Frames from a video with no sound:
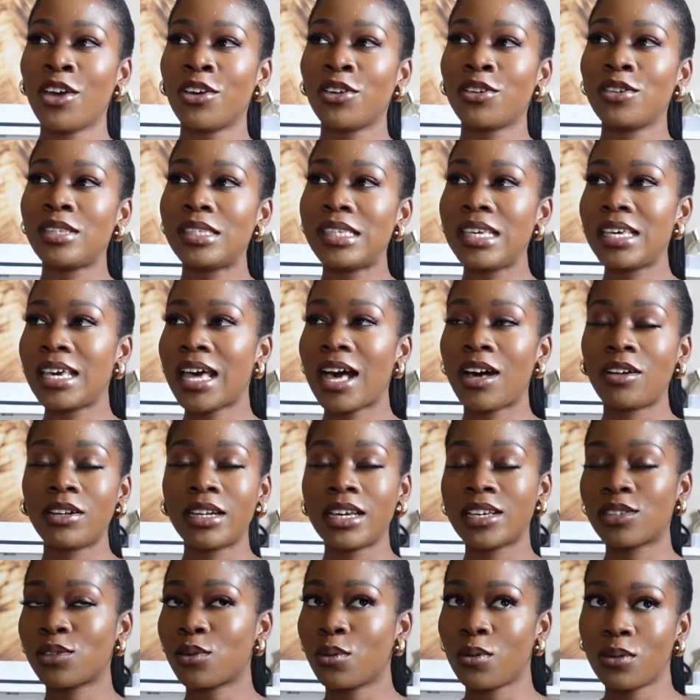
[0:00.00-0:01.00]
You see cow
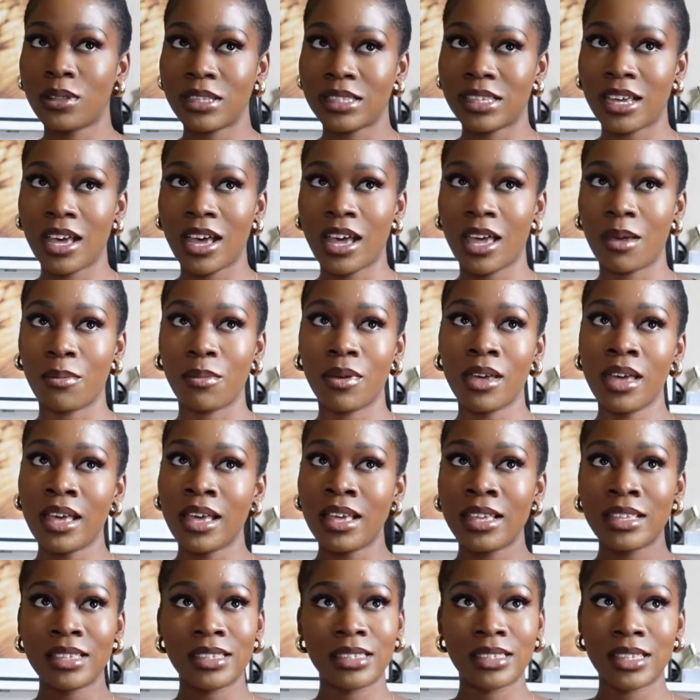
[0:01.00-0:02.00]
necks all the time,
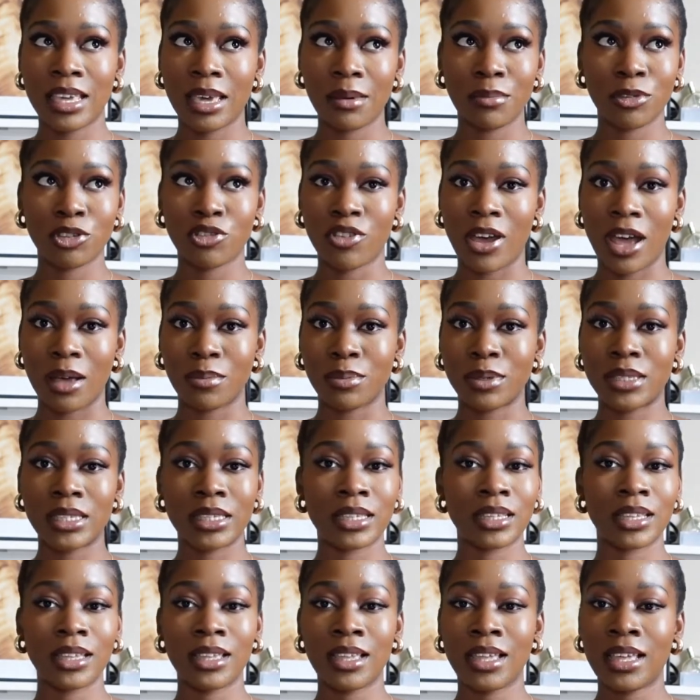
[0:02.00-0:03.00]
same straps.
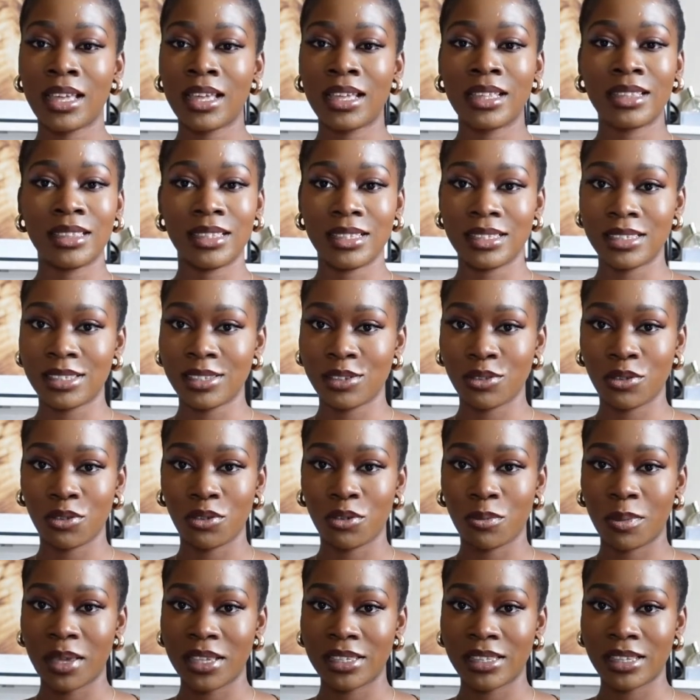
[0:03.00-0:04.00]
This is not
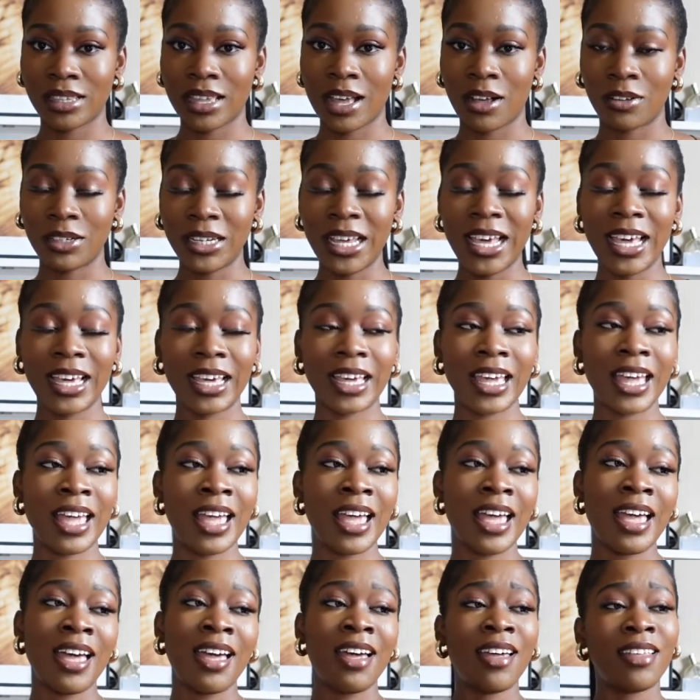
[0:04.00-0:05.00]
your basic cow neck.
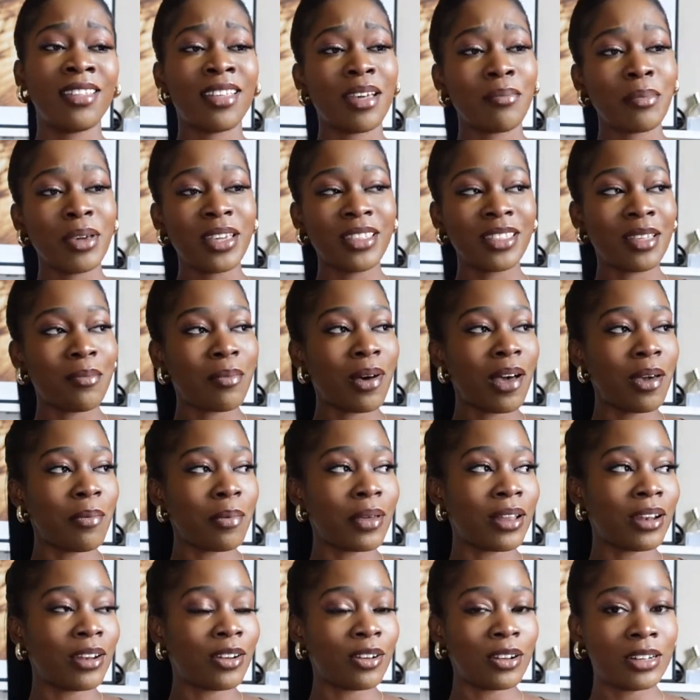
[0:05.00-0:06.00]
I mean, there might be
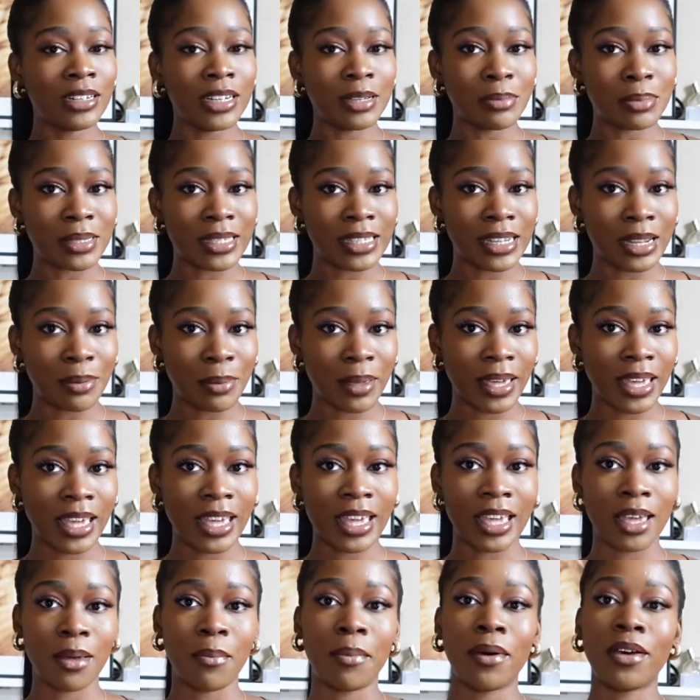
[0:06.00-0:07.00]
a little nip slip
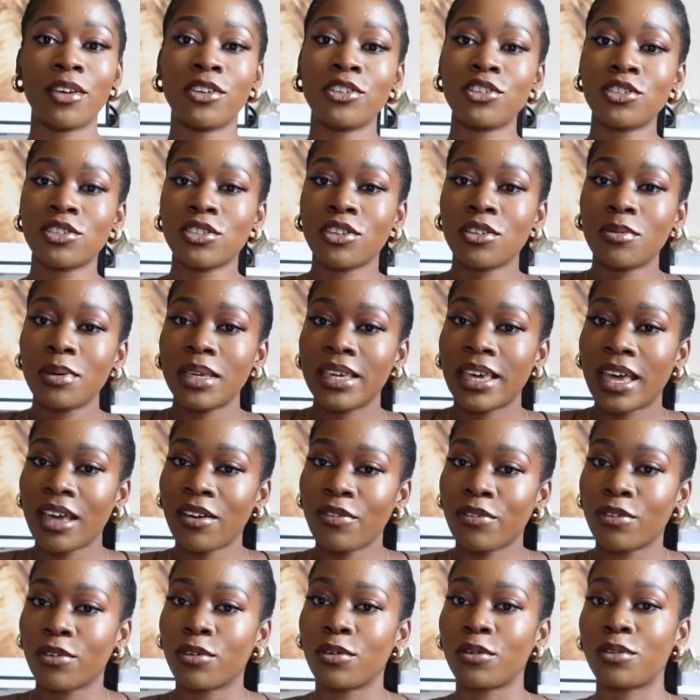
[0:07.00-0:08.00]
here, but you just gotta be
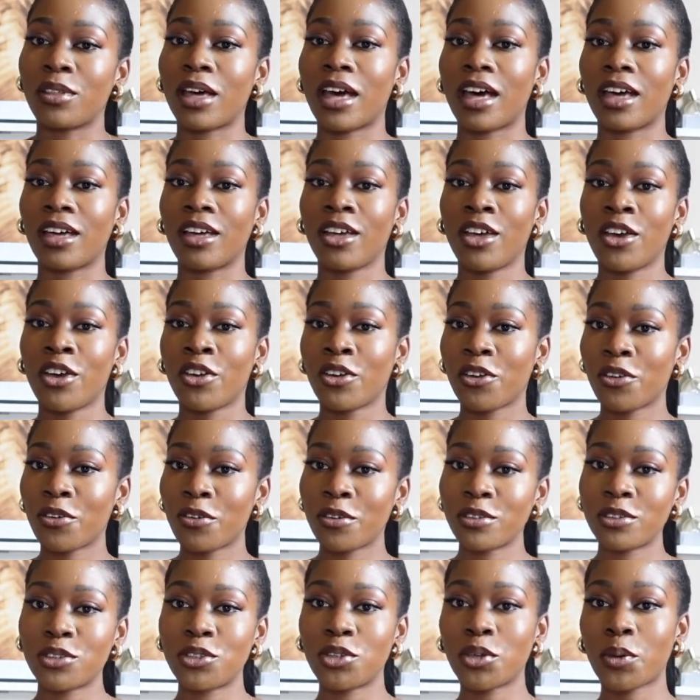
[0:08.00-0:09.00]
careful that you're
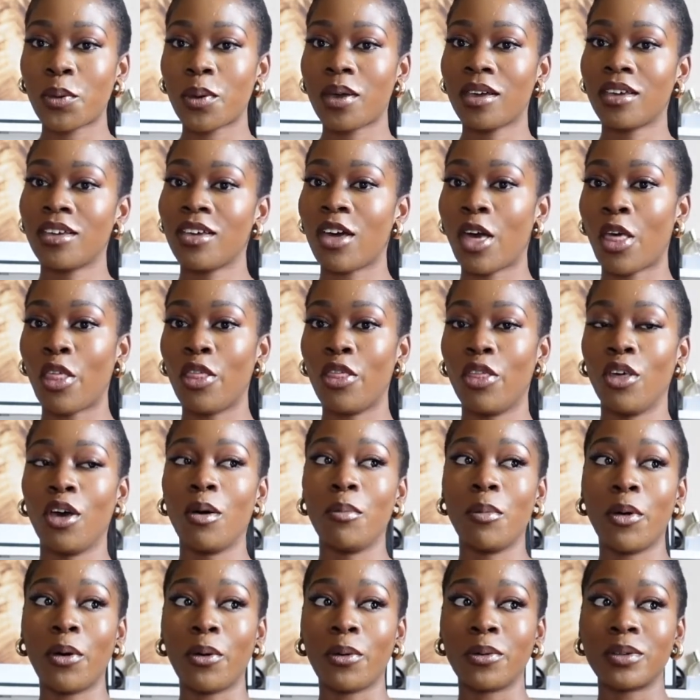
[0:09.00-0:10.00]
not doing the
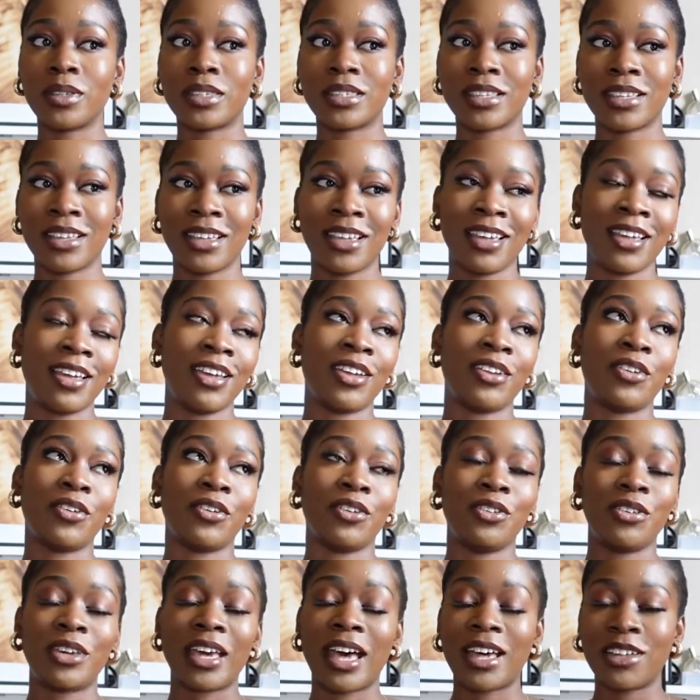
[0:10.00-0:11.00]
most. No,
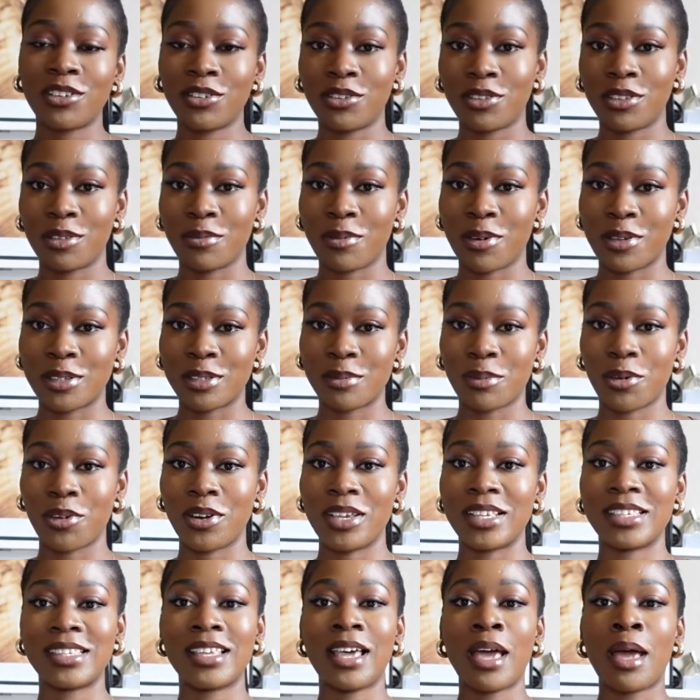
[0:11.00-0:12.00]
you can do the most, to be
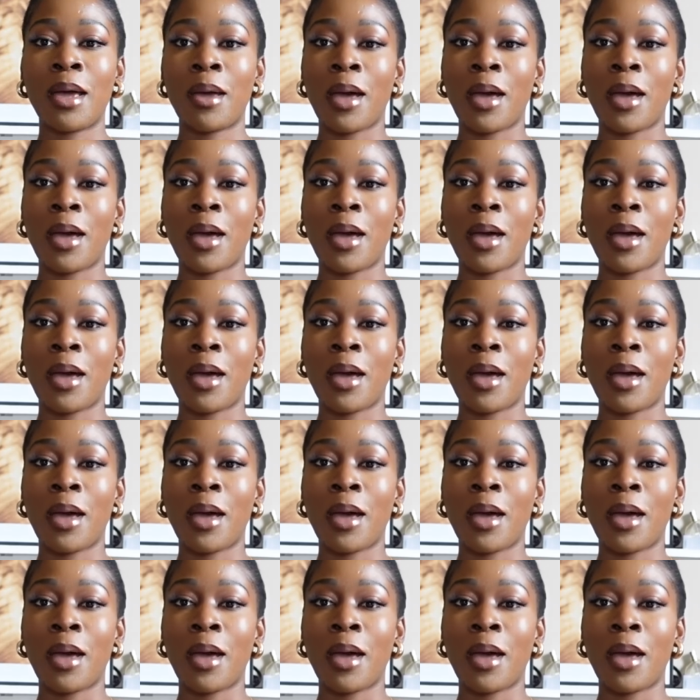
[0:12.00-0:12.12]
honest.